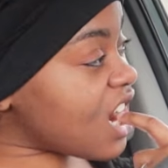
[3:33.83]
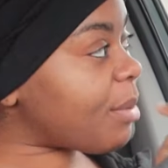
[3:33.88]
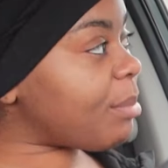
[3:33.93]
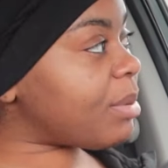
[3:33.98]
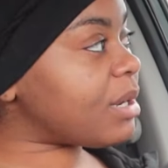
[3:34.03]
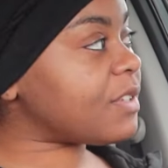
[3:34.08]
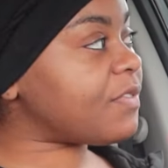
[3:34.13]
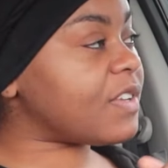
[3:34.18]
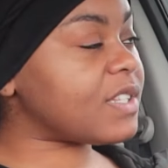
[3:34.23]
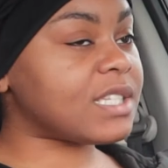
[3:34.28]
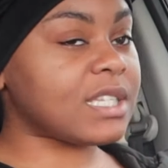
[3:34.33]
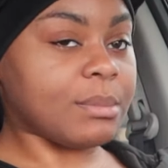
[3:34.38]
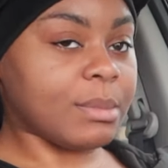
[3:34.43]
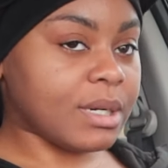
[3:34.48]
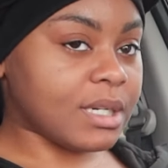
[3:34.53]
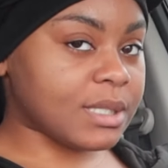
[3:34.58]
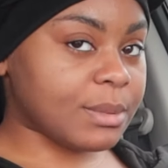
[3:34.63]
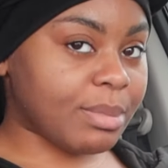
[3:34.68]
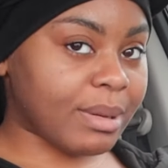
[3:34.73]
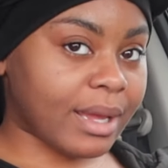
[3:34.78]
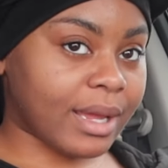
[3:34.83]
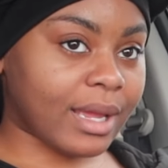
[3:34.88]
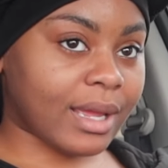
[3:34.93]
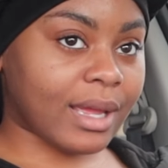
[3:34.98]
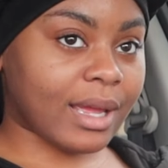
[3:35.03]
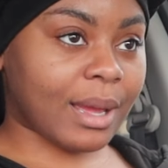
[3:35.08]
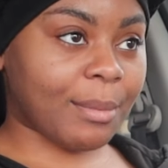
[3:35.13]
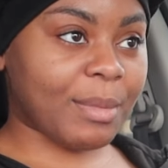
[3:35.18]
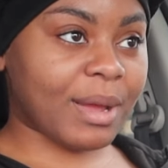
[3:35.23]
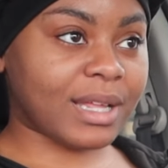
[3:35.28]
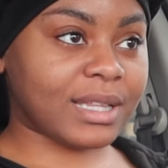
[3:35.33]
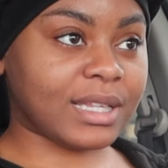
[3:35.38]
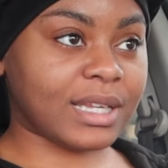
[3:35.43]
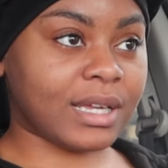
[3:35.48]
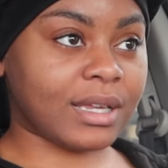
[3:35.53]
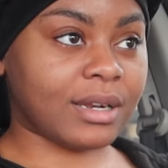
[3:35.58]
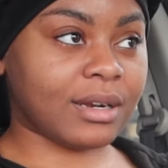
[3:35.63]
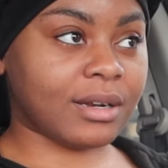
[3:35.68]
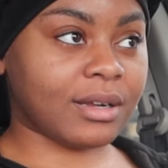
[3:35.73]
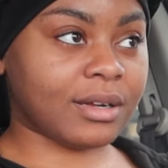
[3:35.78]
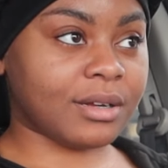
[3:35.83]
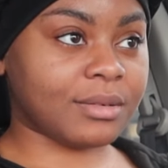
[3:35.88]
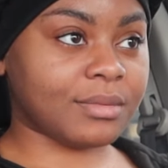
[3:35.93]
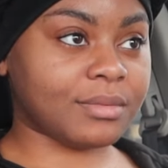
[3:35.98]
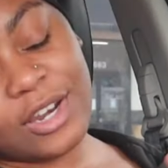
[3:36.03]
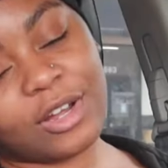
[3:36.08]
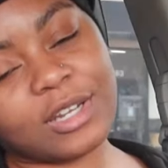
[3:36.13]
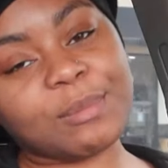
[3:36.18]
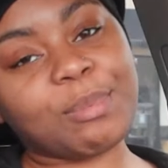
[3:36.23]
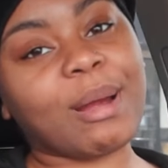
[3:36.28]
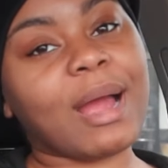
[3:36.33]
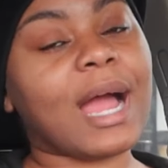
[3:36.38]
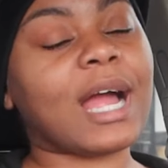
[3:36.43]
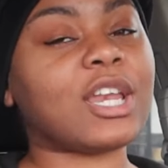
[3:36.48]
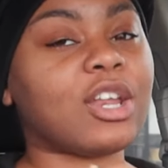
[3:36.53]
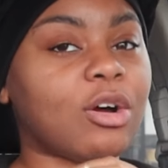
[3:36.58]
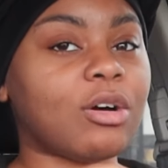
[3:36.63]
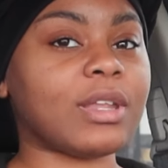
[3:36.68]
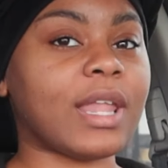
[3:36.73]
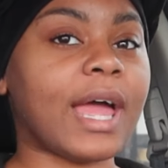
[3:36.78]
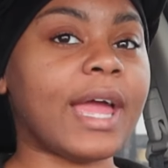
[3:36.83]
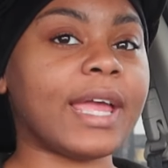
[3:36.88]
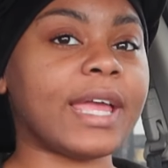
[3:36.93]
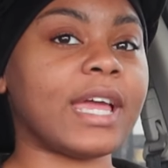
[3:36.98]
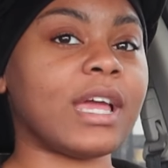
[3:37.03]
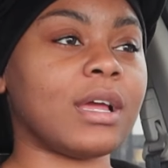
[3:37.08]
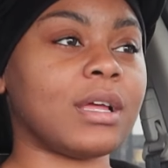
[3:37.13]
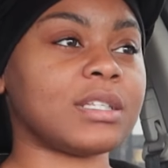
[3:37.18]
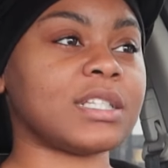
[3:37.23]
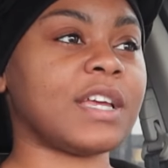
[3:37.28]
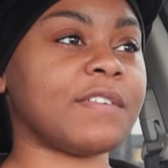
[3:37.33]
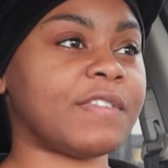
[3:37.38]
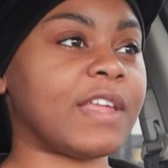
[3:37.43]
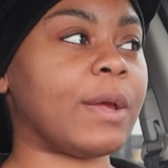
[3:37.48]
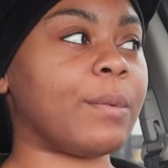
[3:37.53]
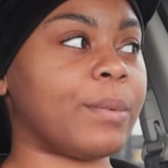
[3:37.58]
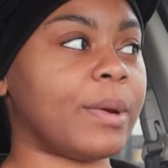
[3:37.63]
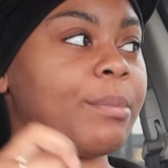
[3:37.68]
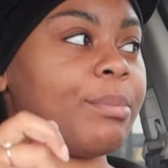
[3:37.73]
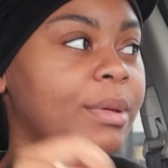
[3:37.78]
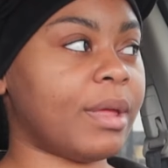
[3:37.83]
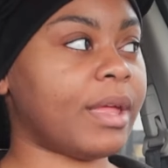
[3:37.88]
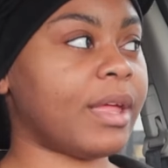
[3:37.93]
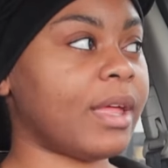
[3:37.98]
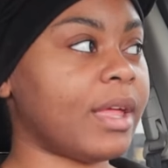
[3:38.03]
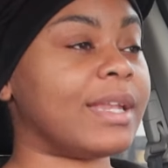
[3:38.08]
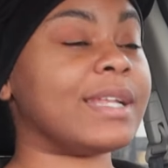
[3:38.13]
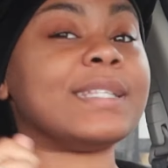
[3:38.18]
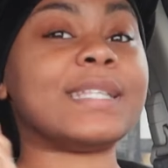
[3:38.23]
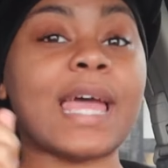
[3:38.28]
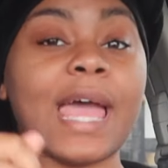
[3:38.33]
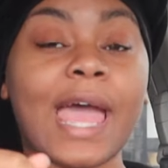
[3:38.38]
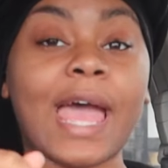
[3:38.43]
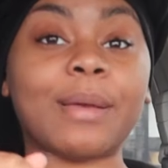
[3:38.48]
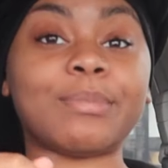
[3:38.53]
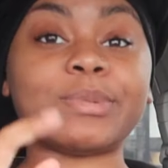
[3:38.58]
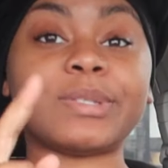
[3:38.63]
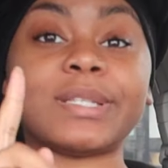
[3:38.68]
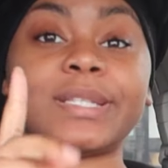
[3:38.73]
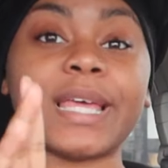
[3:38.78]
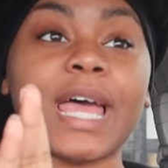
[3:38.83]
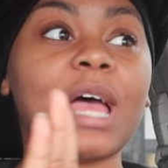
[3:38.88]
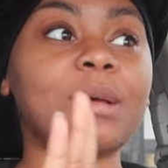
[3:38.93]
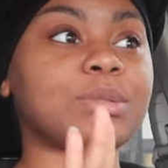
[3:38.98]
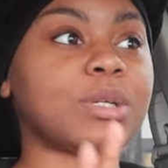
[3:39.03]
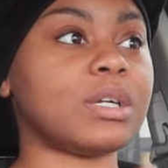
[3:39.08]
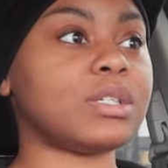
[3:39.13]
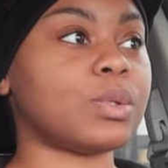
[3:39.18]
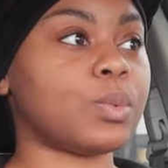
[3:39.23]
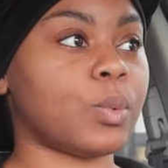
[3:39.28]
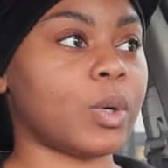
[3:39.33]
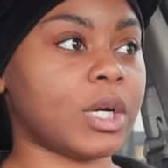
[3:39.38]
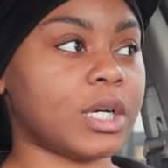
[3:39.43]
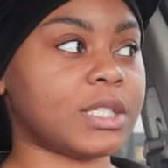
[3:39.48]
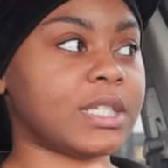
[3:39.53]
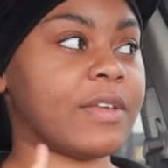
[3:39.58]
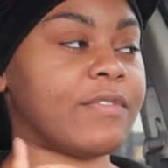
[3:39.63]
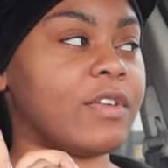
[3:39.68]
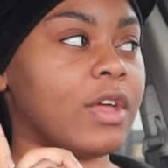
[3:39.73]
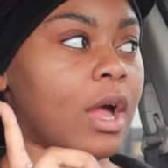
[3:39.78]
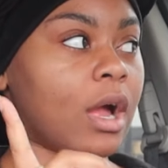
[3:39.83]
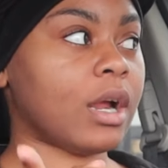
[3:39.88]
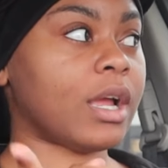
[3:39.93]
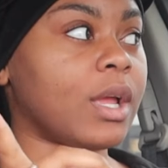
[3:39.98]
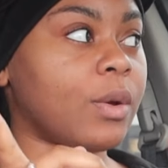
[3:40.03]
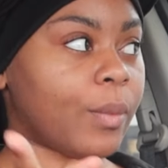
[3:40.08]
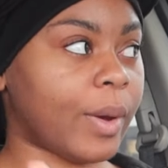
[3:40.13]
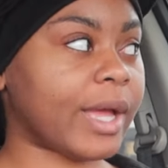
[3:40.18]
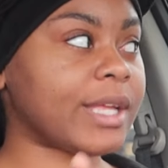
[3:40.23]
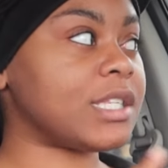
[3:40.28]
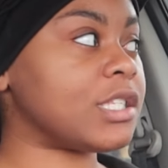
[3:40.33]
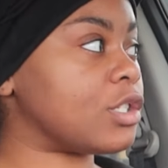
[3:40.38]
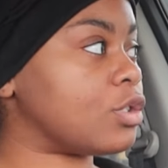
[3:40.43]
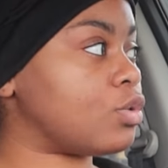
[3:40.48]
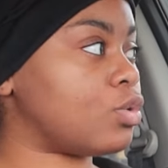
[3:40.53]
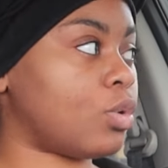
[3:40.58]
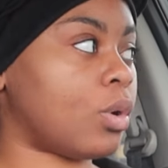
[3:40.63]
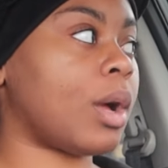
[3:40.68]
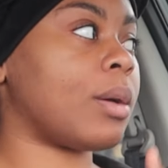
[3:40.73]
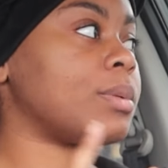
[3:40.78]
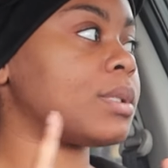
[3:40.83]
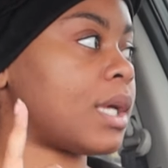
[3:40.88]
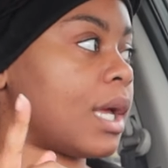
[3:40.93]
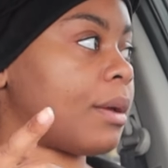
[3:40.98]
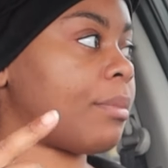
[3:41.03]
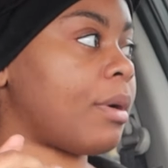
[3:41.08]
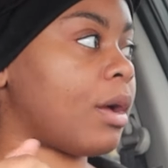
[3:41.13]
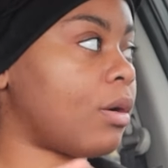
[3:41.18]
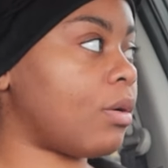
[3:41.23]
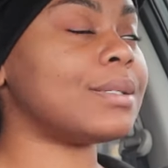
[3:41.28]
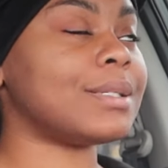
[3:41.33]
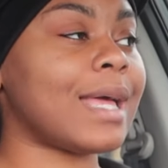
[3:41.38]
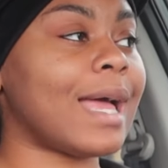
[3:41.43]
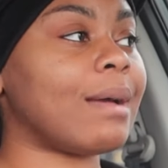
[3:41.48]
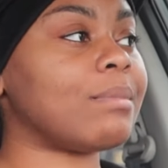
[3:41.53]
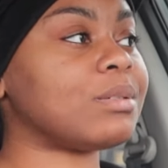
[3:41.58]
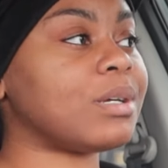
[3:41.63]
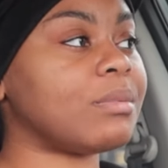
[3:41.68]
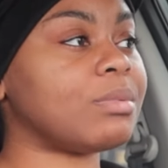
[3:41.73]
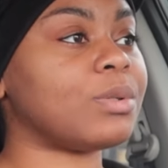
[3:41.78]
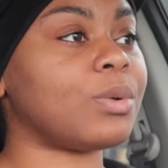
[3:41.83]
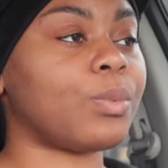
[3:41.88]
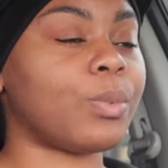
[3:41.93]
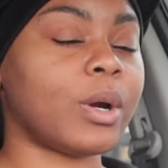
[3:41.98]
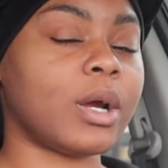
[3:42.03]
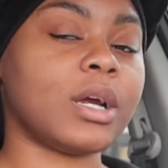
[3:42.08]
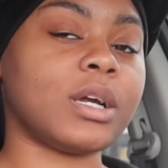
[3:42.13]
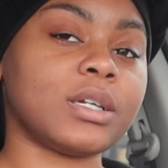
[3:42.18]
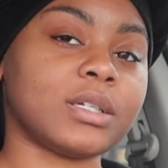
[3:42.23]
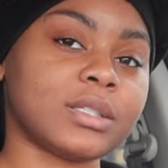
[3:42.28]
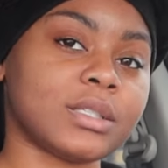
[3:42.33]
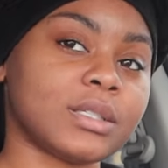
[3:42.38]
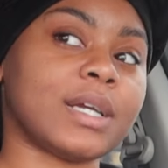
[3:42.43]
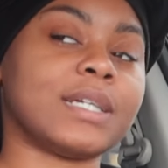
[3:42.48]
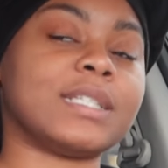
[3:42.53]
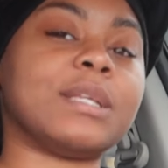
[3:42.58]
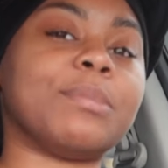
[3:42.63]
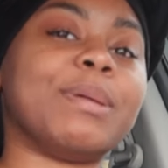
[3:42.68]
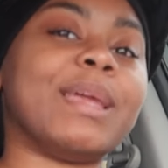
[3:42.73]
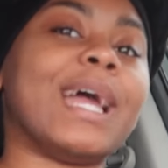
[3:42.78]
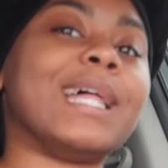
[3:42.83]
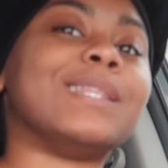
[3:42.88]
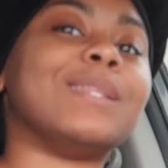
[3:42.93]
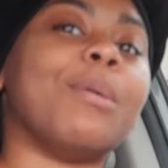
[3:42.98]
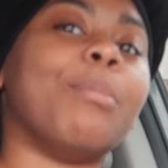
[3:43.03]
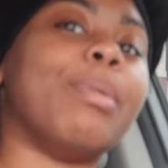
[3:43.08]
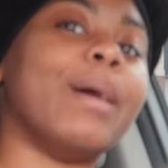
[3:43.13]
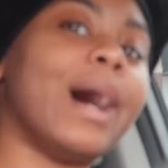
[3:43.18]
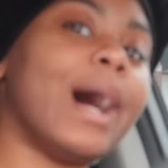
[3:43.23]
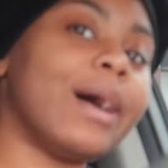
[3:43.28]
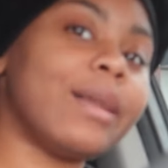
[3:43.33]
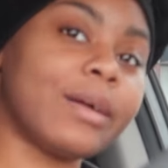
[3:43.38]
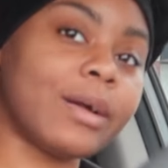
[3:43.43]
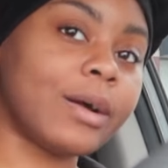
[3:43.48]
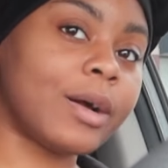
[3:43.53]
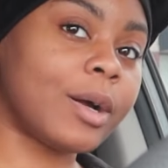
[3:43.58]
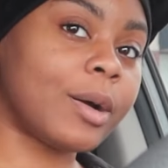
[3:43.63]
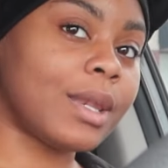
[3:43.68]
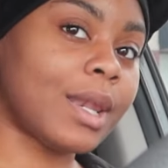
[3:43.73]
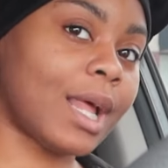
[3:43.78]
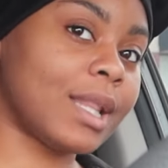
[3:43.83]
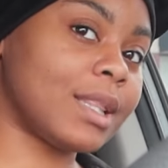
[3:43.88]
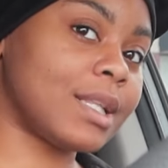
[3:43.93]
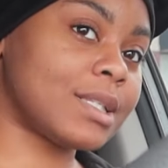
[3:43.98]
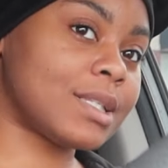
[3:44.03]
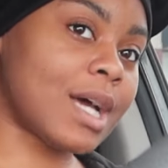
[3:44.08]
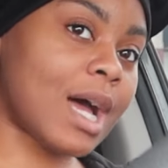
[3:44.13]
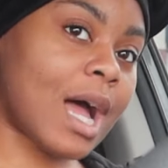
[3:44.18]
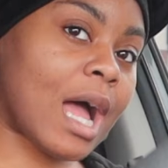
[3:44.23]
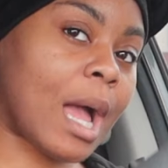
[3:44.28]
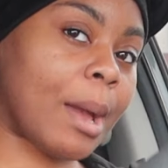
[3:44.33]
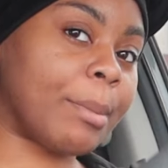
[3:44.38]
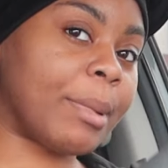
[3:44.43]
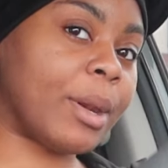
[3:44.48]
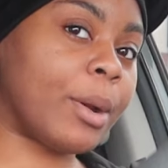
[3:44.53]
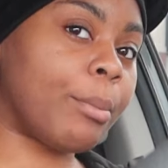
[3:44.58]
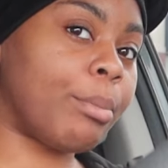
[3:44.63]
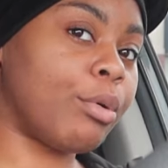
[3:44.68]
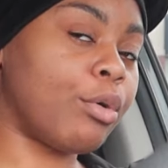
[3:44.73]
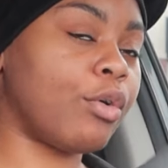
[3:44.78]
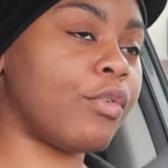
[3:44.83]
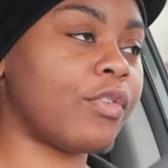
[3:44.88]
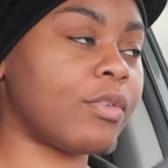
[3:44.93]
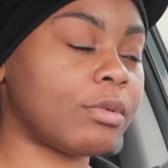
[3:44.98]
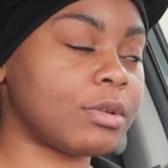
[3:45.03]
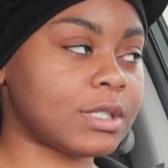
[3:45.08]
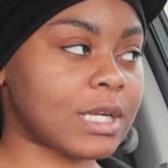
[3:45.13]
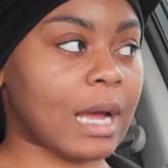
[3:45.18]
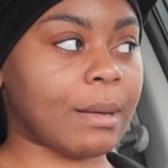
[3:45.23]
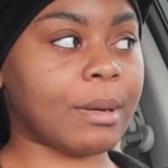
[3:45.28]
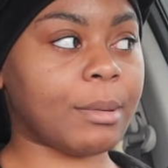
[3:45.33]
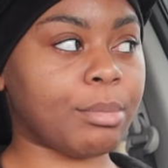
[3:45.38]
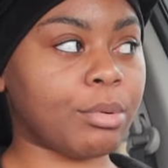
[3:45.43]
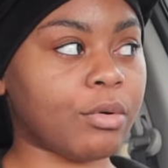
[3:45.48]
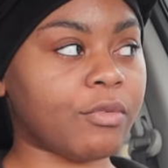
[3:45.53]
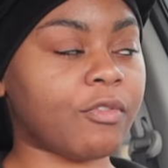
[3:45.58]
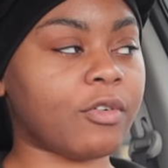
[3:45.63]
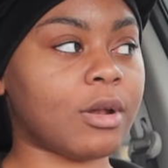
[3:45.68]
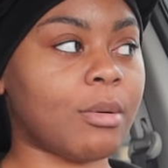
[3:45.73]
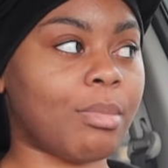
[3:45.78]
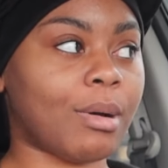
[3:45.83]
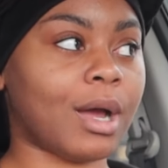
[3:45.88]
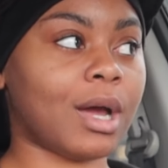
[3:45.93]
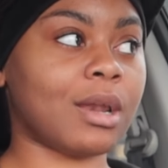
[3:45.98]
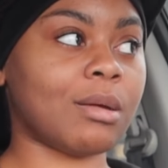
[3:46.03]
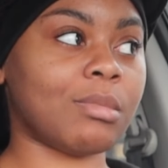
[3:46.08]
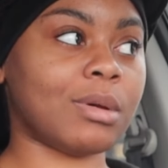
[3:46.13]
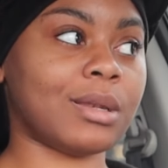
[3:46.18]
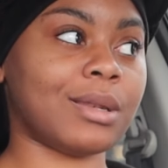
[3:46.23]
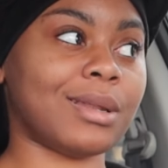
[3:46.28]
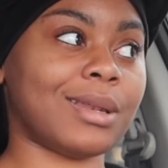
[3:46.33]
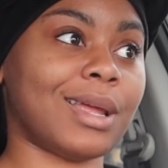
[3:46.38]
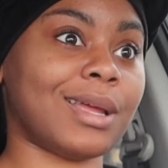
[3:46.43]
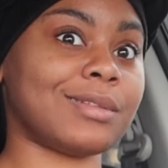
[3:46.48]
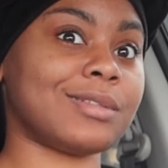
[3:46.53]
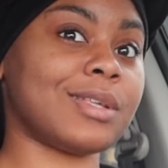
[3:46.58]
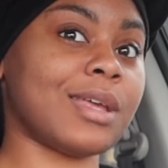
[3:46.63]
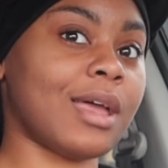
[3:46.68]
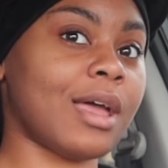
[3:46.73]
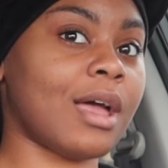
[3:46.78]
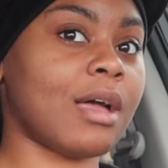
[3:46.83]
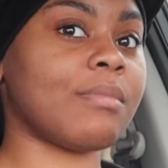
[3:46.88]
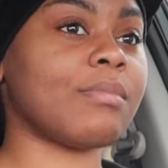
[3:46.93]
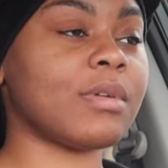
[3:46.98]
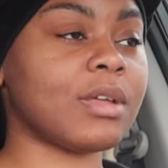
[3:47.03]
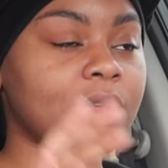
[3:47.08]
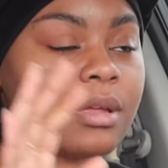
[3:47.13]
but it's 15 minutes pain i'm gonna have to eat it up the only part i don't like is if they rip it the tabs the tabs hurt the worst if y'all get waxes you know what i'm talking about the tabs hurt the worst because it be at the bottom not the top they don't pull from the top they pull from the bottom and then that tab